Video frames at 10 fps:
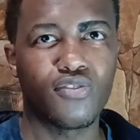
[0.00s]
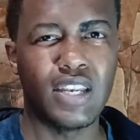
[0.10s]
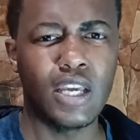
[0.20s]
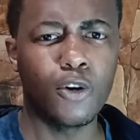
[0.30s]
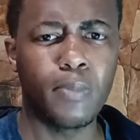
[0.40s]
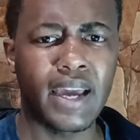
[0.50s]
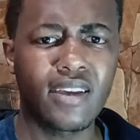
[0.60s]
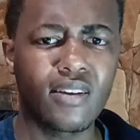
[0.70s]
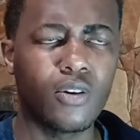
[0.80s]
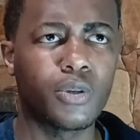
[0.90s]

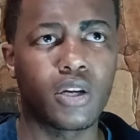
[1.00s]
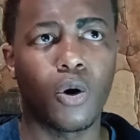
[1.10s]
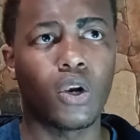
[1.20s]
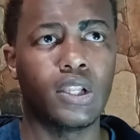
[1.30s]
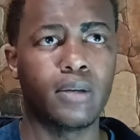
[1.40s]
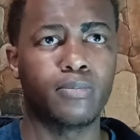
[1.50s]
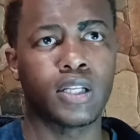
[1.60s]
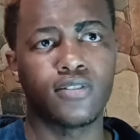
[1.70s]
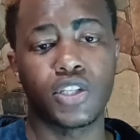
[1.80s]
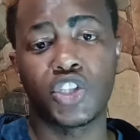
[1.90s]
neobank, or they call
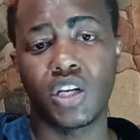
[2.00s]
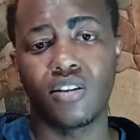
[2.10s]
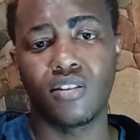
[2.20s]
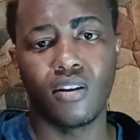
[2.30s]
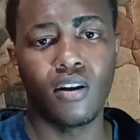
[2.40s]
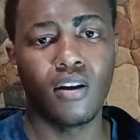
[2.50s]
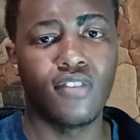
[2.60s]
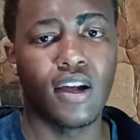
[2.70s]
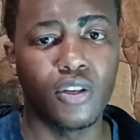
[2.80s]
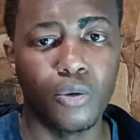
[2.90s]
themselves a shared
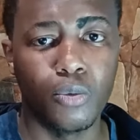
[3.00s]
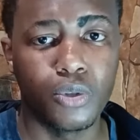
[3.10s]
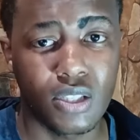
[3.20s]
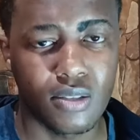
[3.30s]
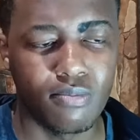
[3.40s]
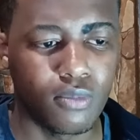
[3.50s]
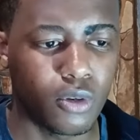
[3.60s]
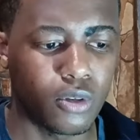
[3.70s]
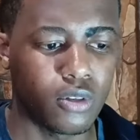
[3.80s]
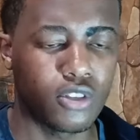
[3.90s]
value system
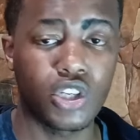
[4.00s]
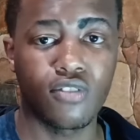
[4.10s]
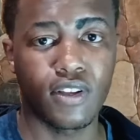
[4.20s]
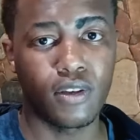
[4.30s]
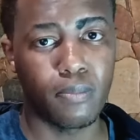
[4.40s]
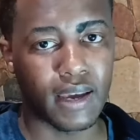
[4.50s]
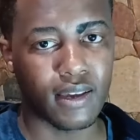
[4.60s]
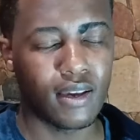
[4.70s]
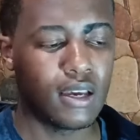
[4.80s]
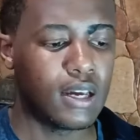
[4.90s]
or a shared value bank,
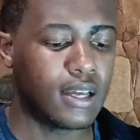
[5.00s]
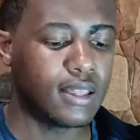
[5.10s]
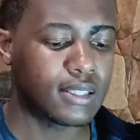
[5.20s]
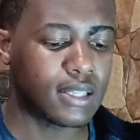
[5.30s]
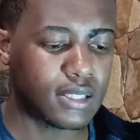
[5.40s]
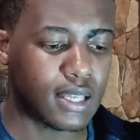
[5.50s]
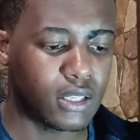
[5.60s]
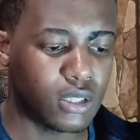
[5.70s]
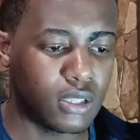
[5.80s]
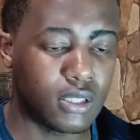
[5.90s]
in the sense
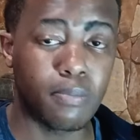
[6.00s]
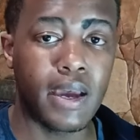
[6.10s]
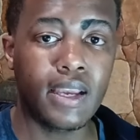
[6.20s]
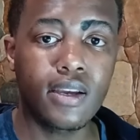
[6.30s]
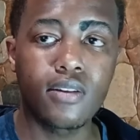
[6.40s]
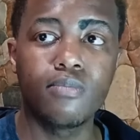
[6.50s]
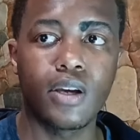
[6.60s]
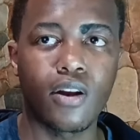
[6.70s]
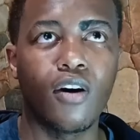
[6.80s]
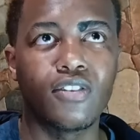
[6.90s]
that it's a bank
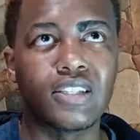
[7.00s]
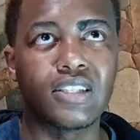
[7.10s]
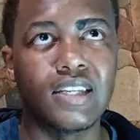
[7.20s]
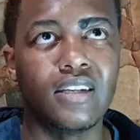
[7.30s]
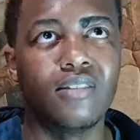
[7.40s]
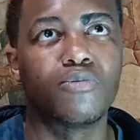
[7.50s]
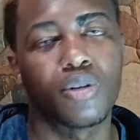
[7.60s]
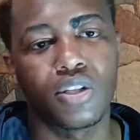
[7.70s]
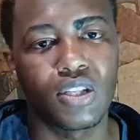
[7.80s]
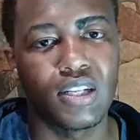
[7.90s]
that obviously
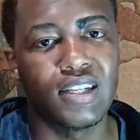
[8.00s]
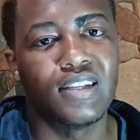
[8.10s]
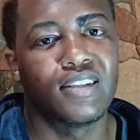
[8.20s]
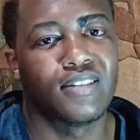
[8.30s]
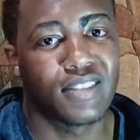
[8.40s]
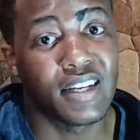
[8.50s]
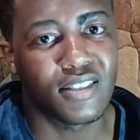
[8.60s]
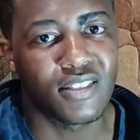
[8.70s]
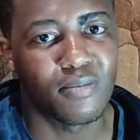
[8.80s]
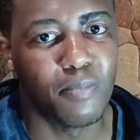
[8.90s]
traditionally
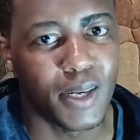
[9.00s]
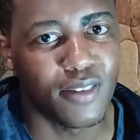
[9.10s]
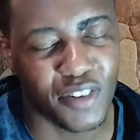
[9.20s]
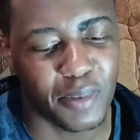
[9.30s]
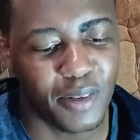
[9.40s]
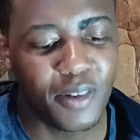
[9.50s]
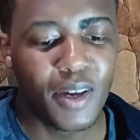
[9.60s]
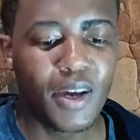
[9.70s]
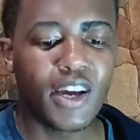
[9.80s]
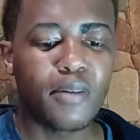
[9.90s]
takes money from you,
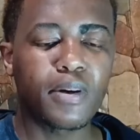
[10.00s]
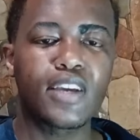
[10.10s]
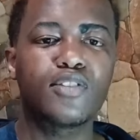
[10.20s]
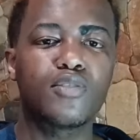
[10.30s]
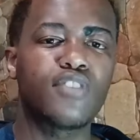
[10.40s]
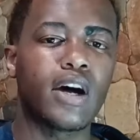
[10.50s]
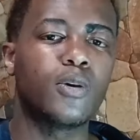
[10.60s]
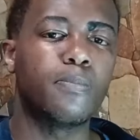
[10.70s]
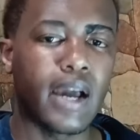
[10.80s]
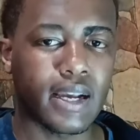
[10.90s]
but gives you value
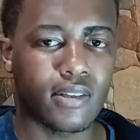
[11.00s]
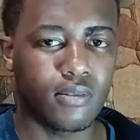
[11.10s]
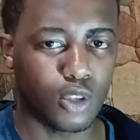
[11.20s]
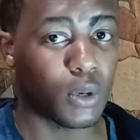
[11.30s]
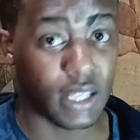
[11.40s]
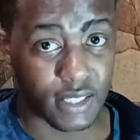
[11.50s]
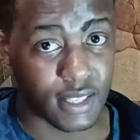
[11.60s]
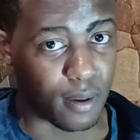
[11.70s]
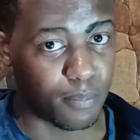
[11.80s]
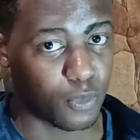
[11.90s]
back, is what they
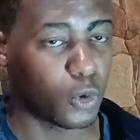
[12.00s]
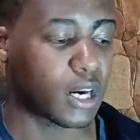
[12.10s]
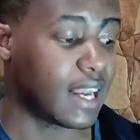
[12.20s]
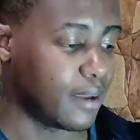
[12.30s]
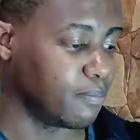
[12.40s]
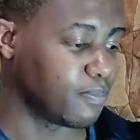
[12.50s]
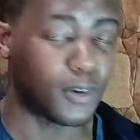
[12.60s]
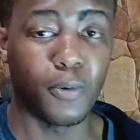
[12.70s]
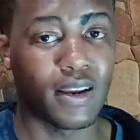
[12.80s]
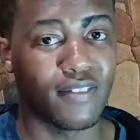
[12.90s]
say, or claim,
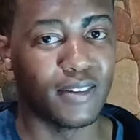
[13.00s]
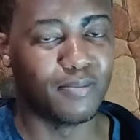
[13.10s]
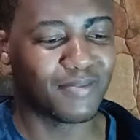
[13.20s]
or whatever.